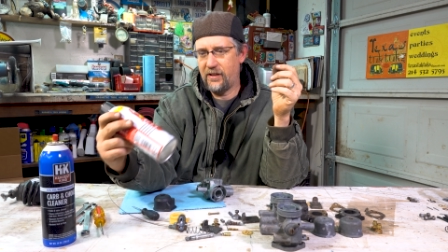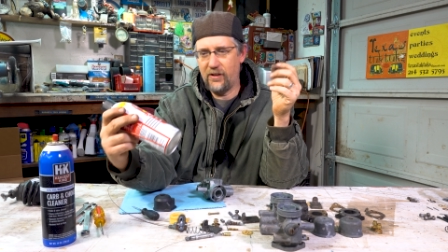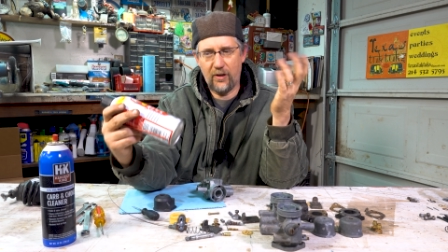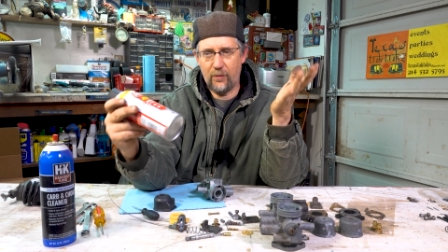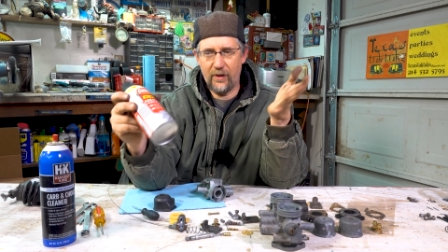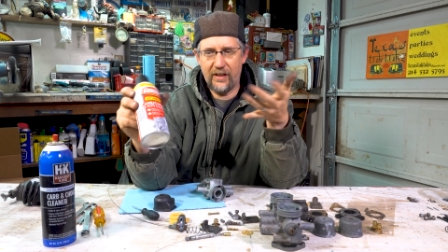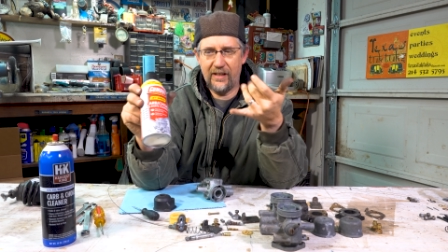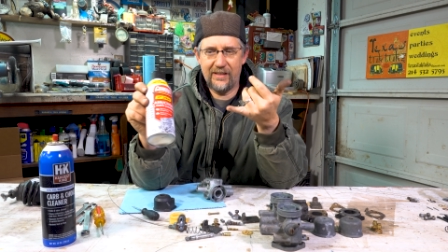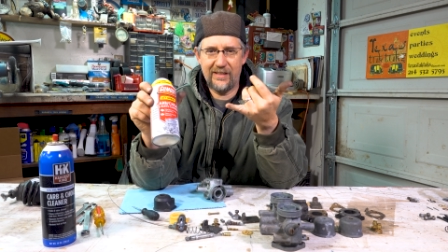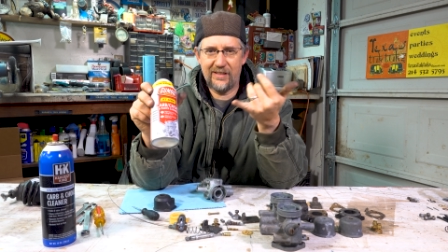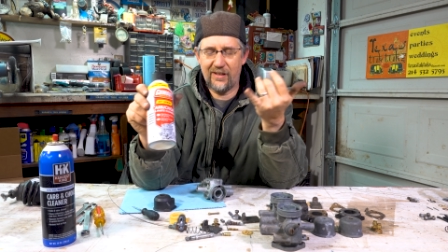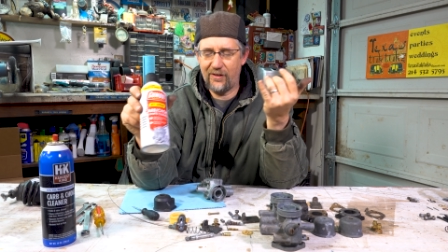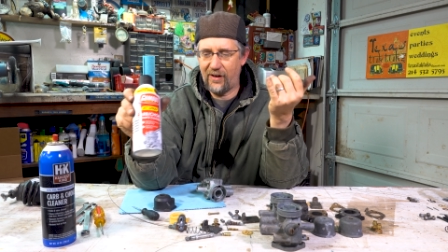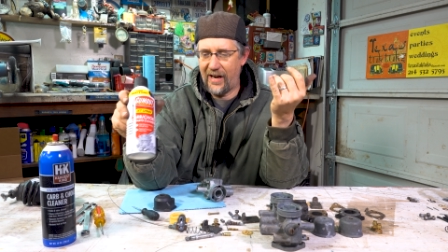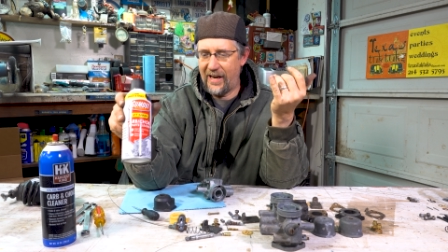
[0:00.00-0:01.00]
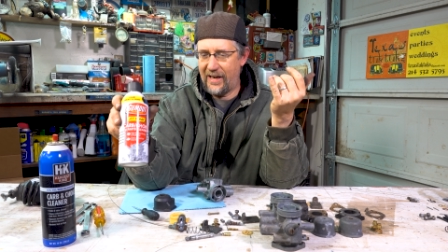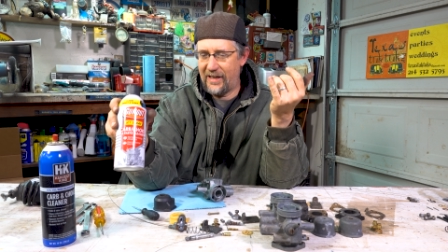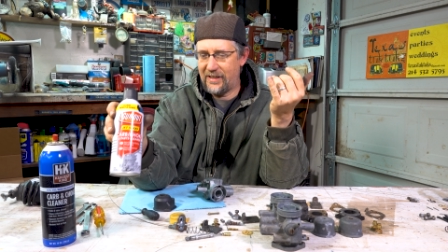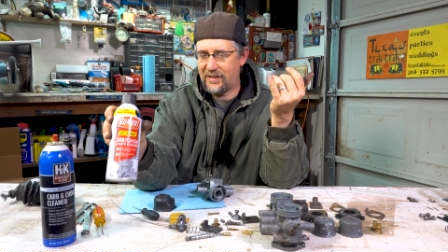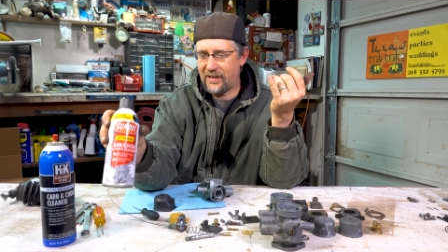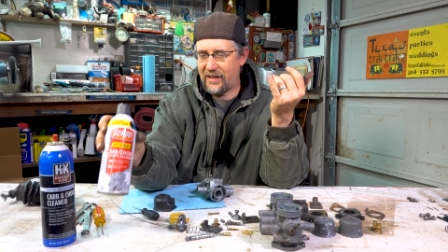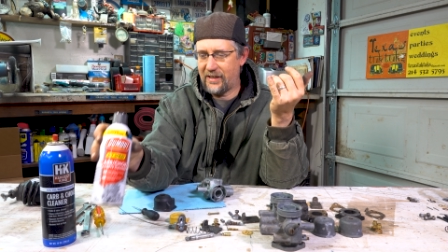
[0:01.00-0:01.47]
you don't want to get this on your
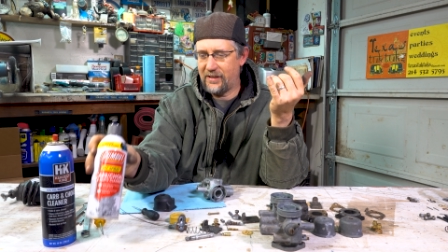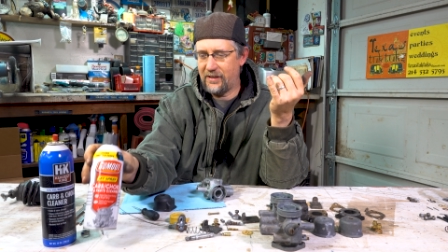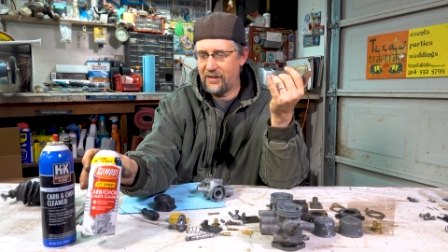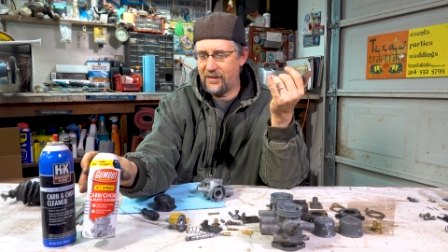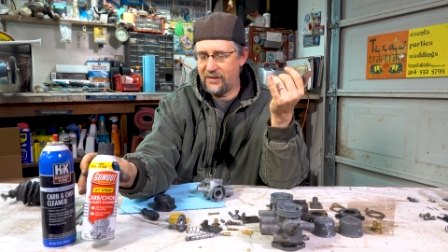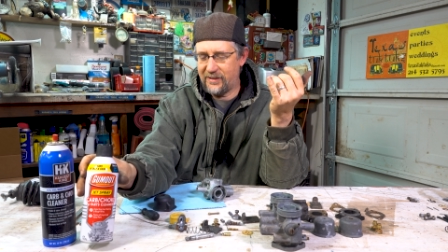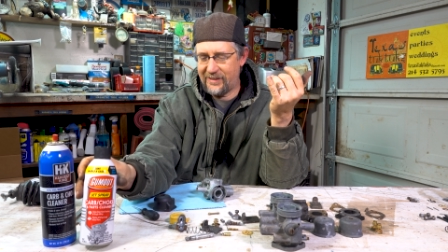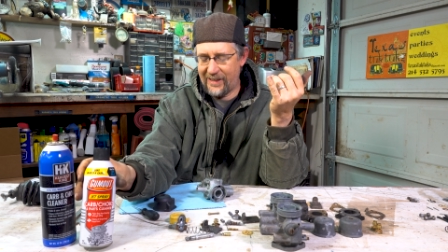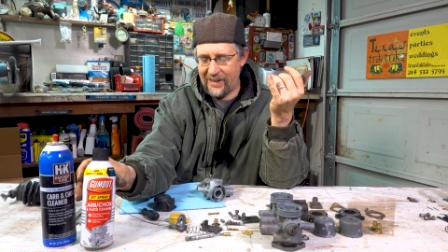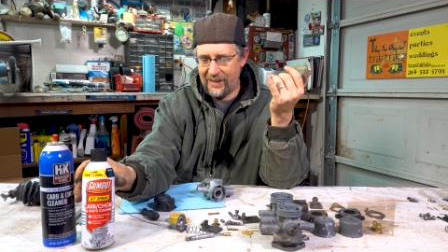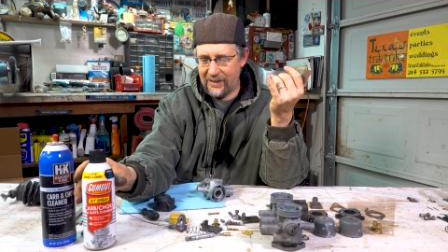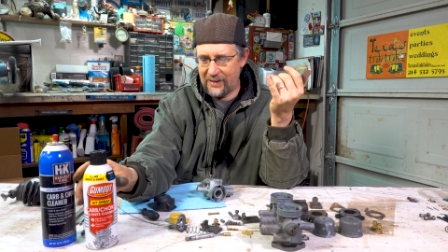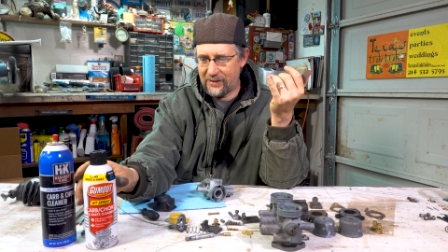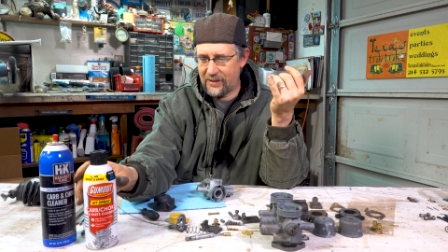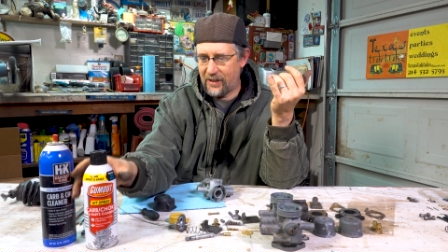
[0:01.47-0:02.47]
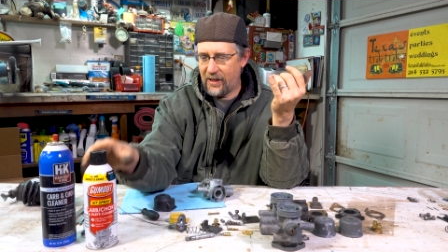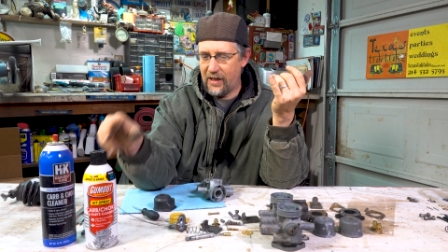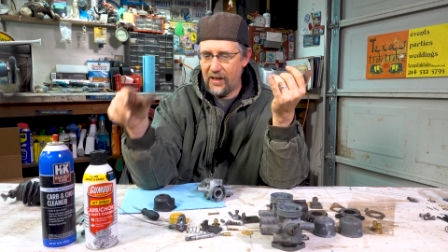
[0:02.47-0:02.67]
hands. It kind of stings.